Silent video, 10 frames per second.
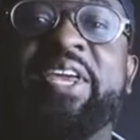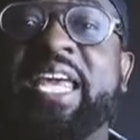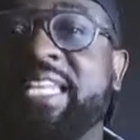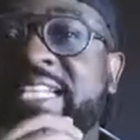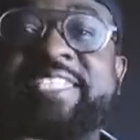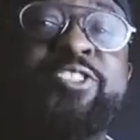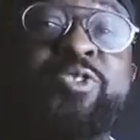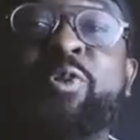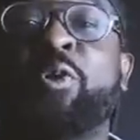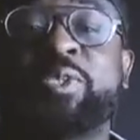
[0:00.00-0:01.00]
And then she
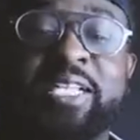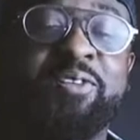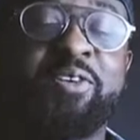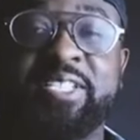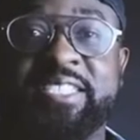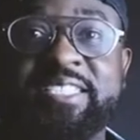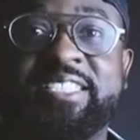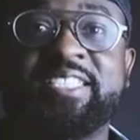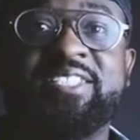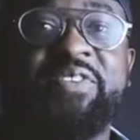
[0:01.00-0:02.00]
took all that
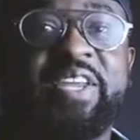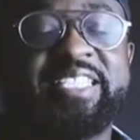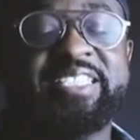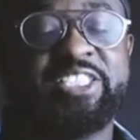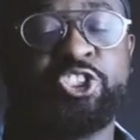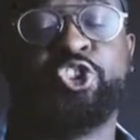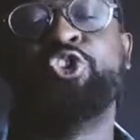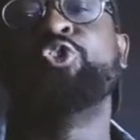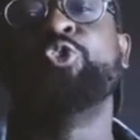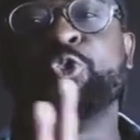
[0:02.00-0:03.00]
knowledge and she
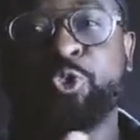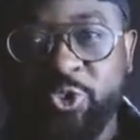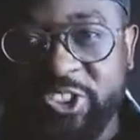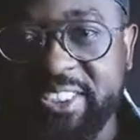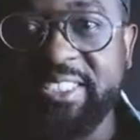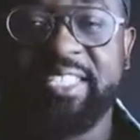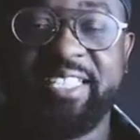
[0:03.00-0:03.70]
used